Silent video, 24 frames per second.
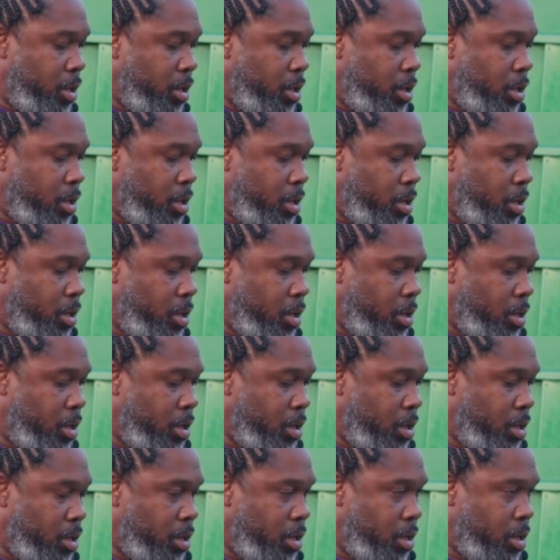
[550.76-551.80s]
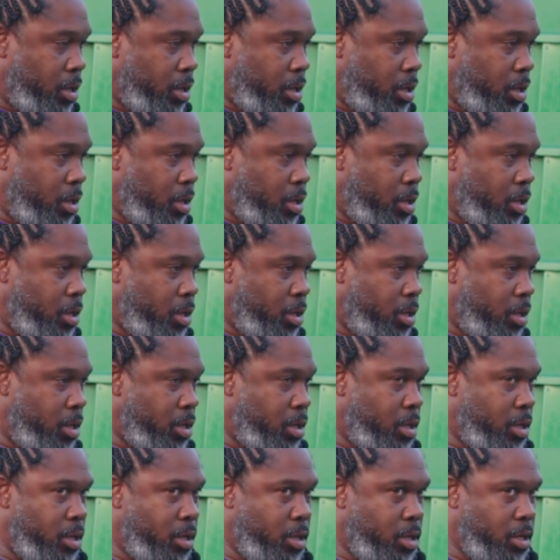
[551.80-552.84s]

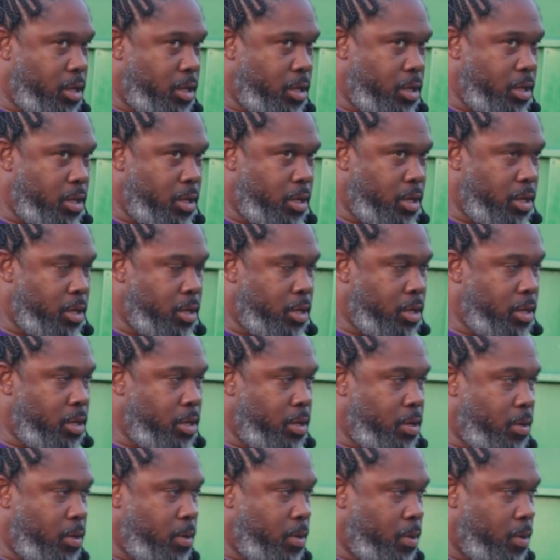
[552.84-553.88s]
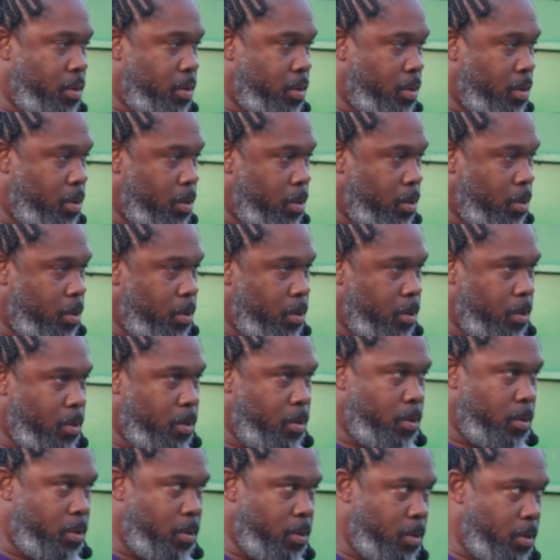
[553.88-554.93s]
The person shown says nothing.